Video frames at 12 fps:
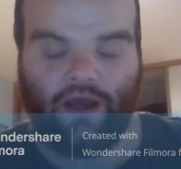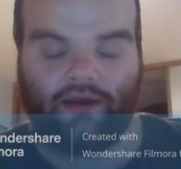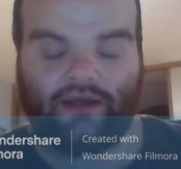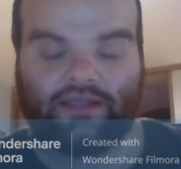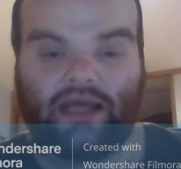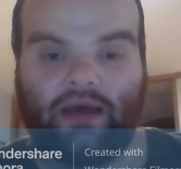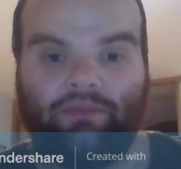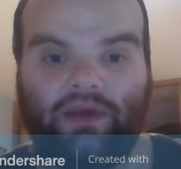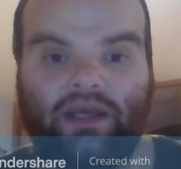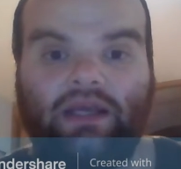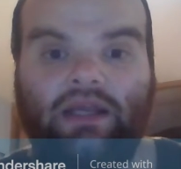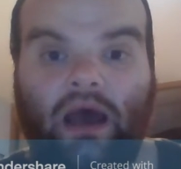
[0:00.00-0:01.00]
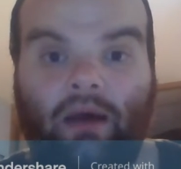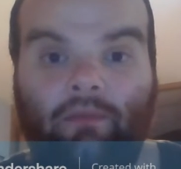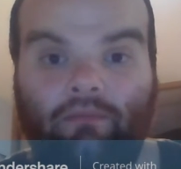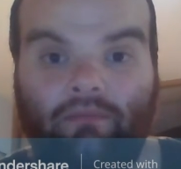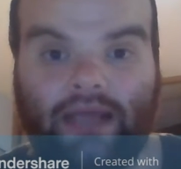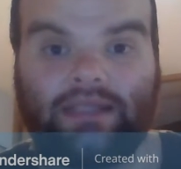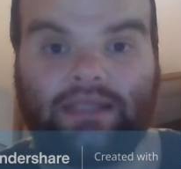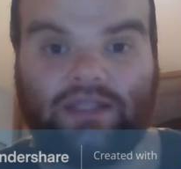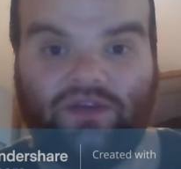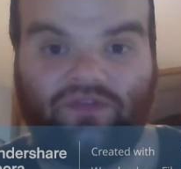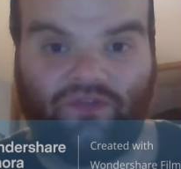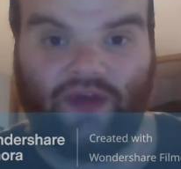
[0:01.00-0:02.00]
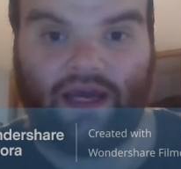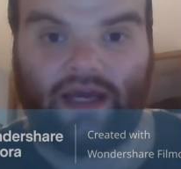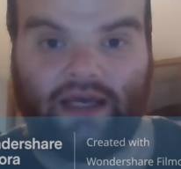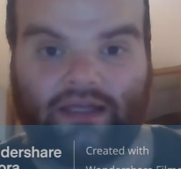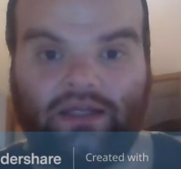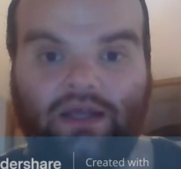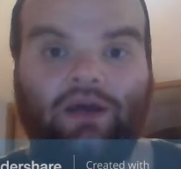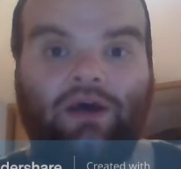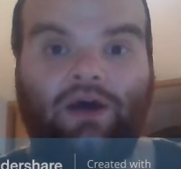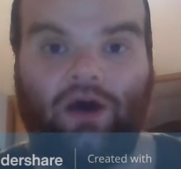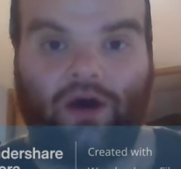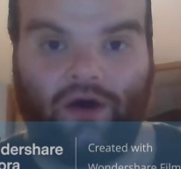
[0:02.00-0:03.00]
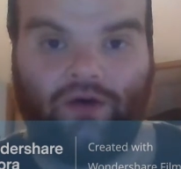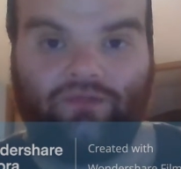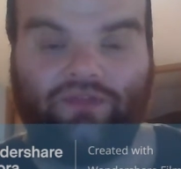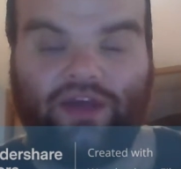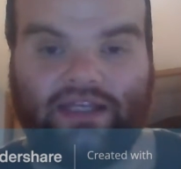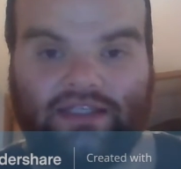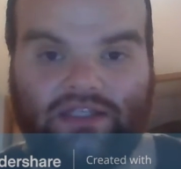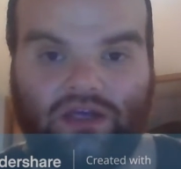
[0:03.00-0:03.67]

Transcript: because I've been a massive fan of their